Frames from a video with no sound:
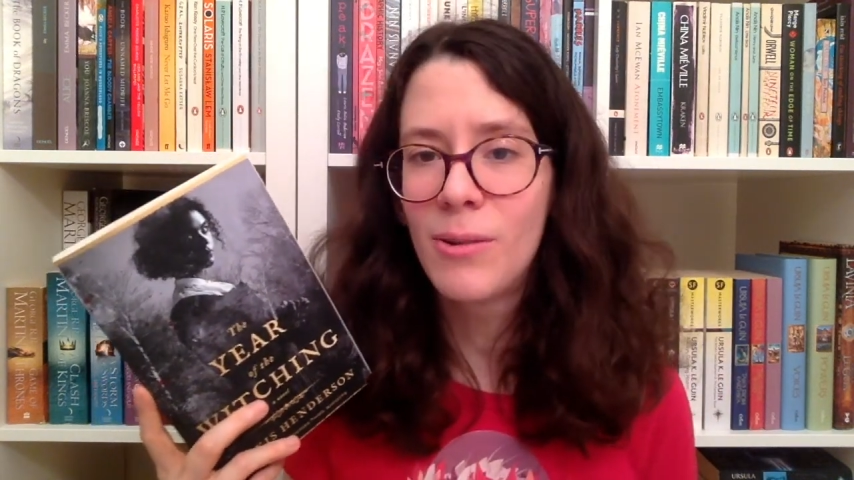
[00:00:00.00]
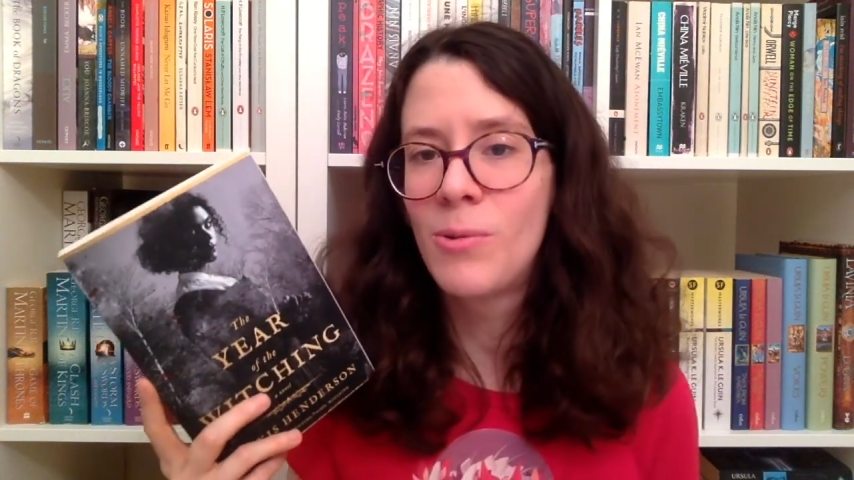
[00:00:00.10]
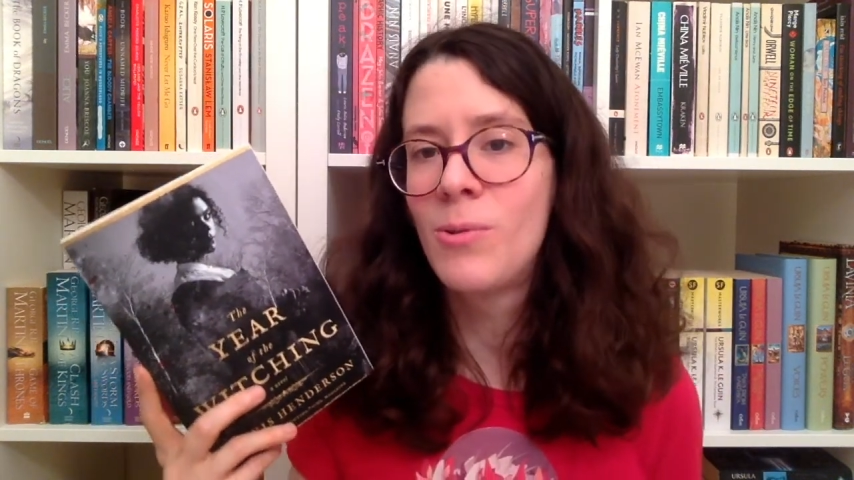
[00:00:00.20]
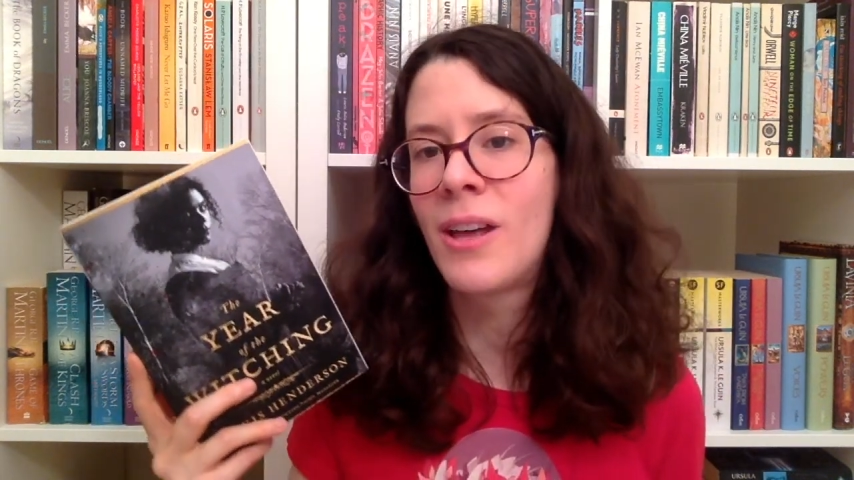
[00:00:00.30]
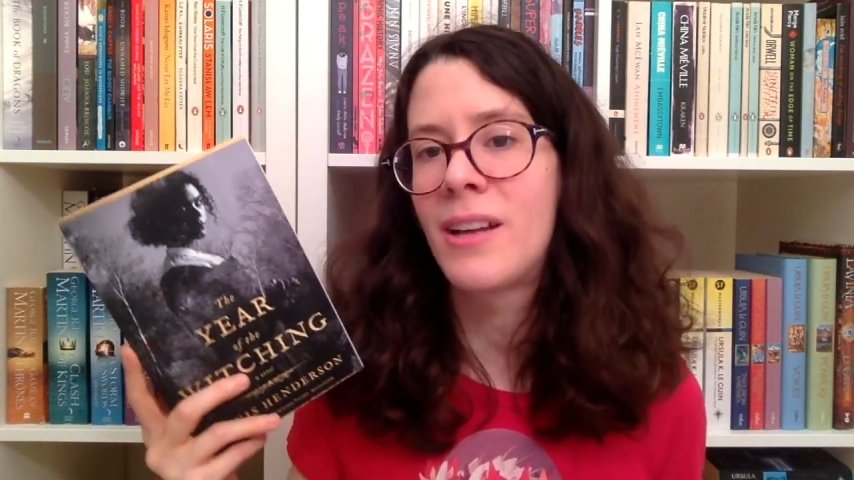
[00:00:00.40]

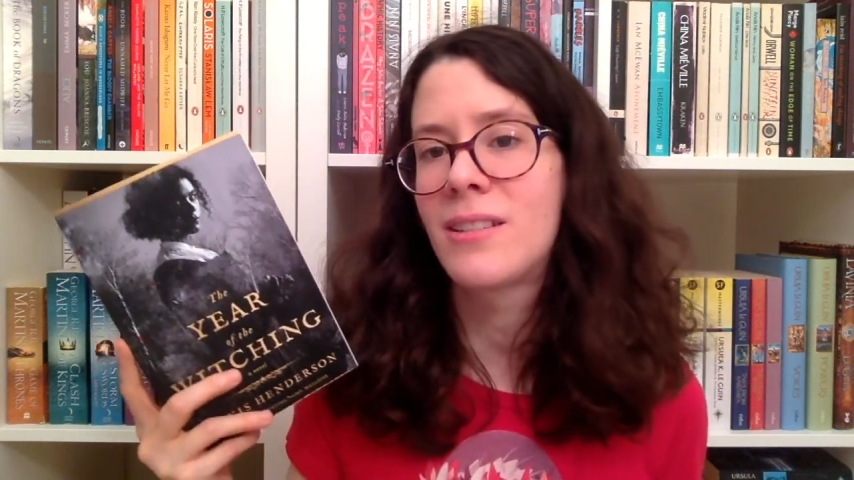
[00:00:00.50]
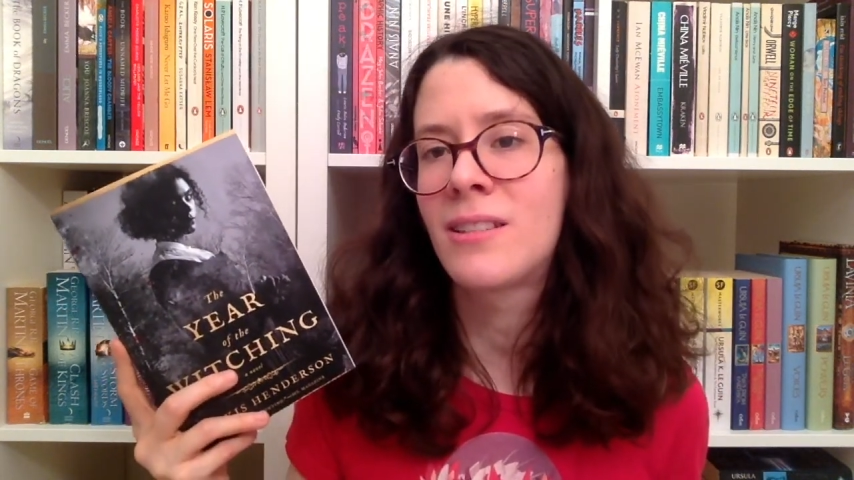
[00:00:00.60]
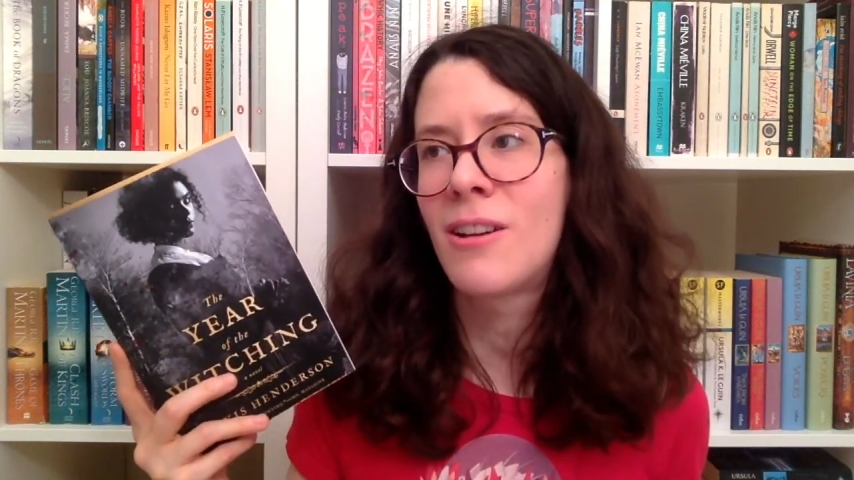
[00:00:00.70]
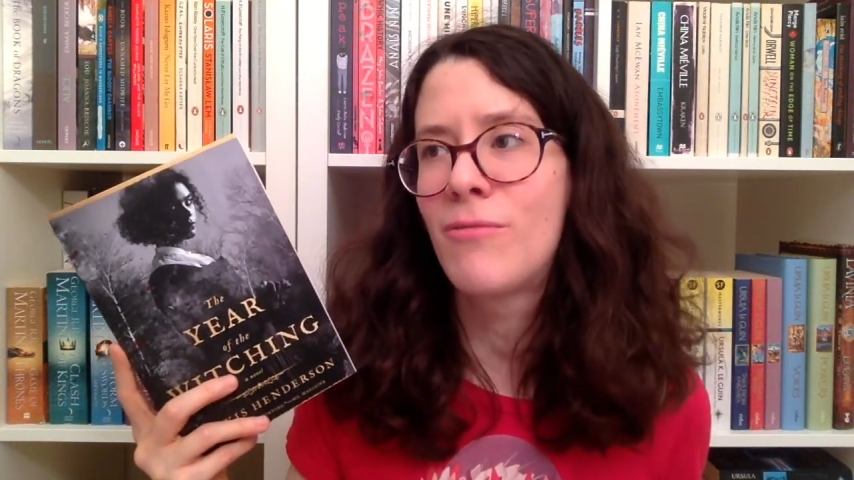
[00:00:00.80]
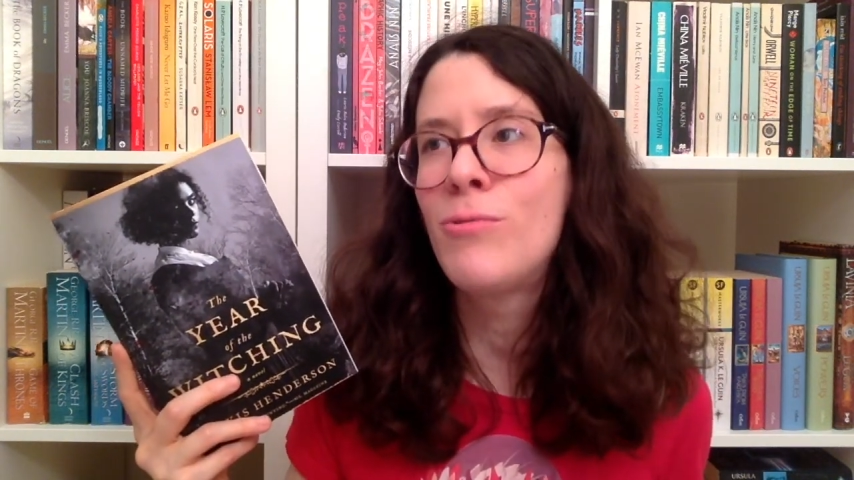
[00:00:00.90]
all that
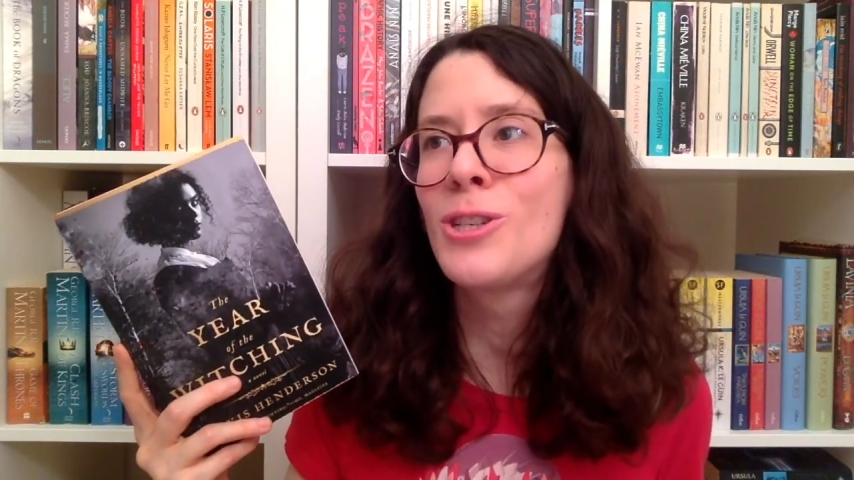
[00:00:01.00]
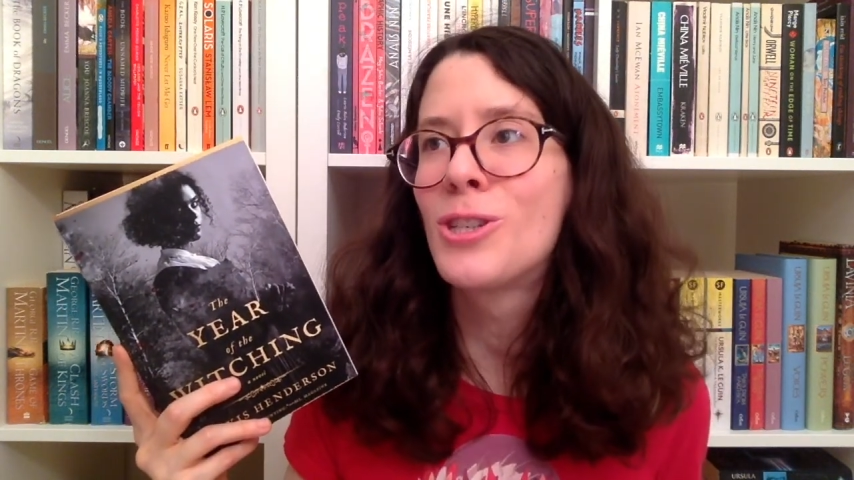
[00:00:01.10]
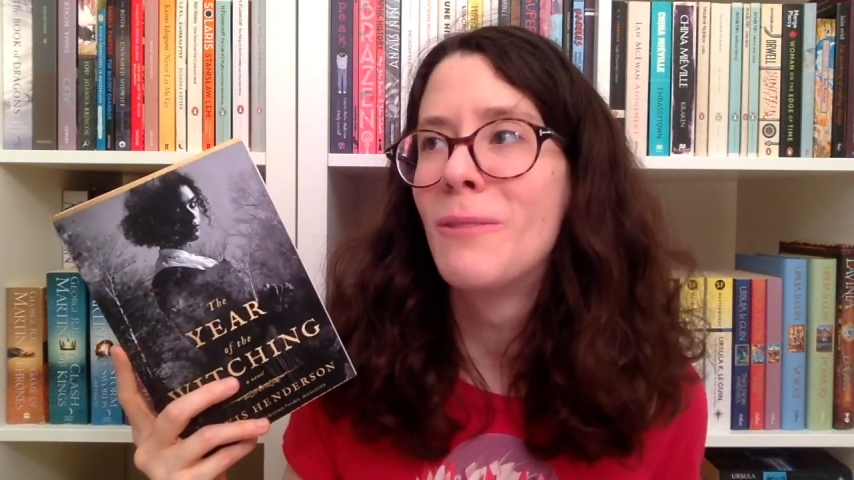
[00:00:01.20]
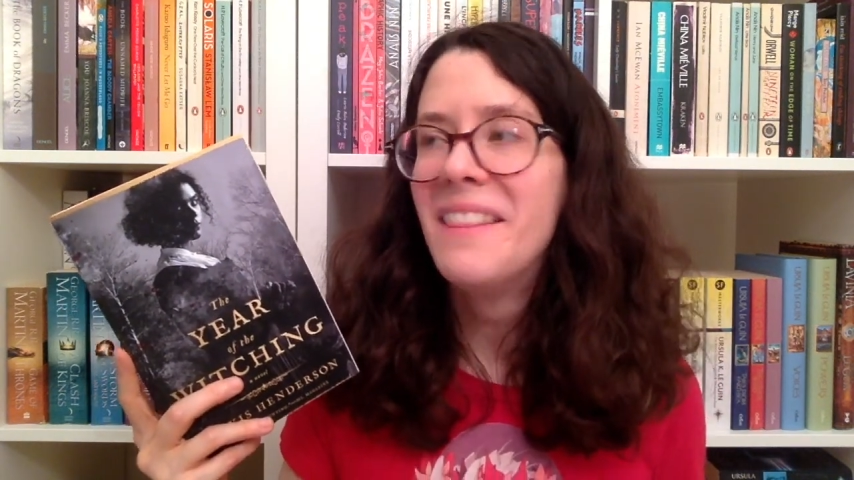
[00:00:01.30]
stuff, which